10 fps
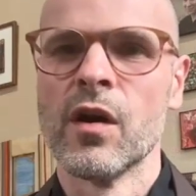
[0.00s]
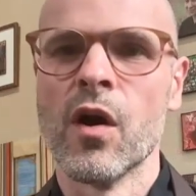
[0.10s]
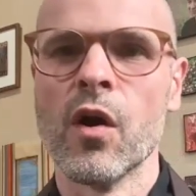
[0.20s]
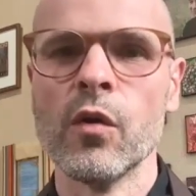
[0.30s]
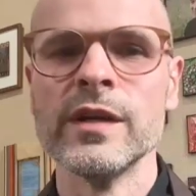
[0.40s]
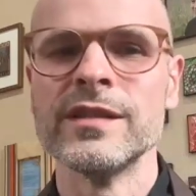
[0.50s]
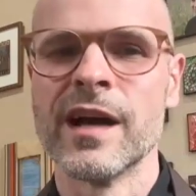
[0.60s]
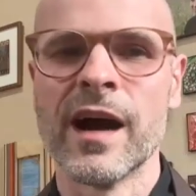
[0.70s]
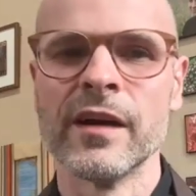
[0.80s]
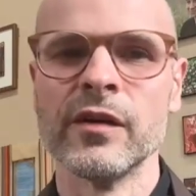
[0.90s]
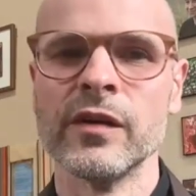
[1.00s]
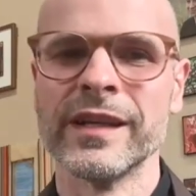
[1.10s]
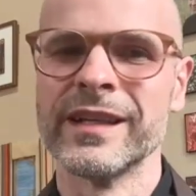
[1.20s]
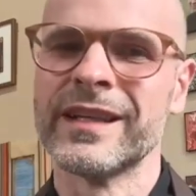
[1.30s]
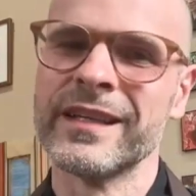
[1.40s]
always
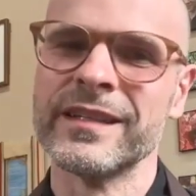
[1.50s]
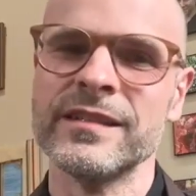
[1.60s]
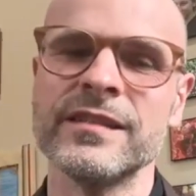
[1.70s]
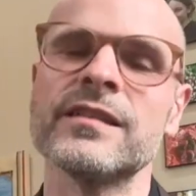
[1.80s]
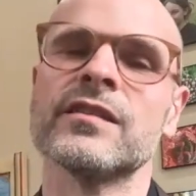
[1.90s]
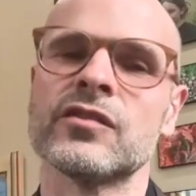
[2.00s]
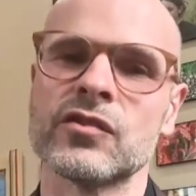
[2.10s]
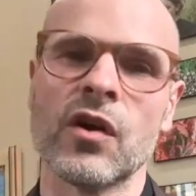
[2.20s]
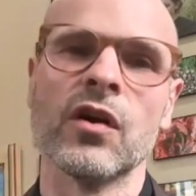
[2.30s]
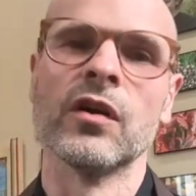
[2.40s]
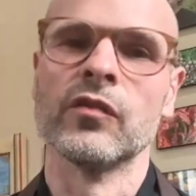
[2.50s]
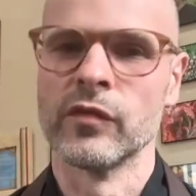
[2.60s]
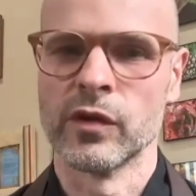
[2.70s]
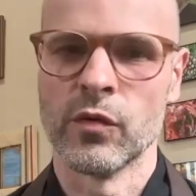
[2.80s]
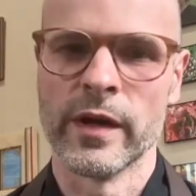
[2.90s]
honoring kids' song
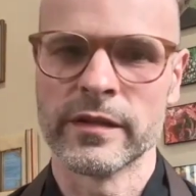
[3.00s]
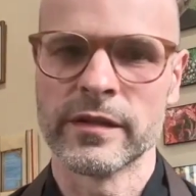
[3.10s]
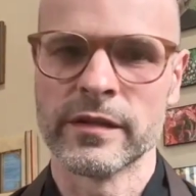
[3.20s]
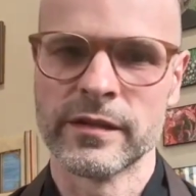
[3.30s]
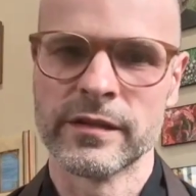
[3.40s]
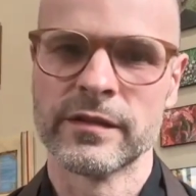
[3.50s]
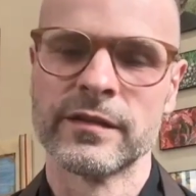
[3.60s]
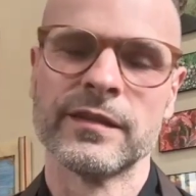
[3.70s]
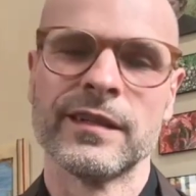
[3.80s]
requests.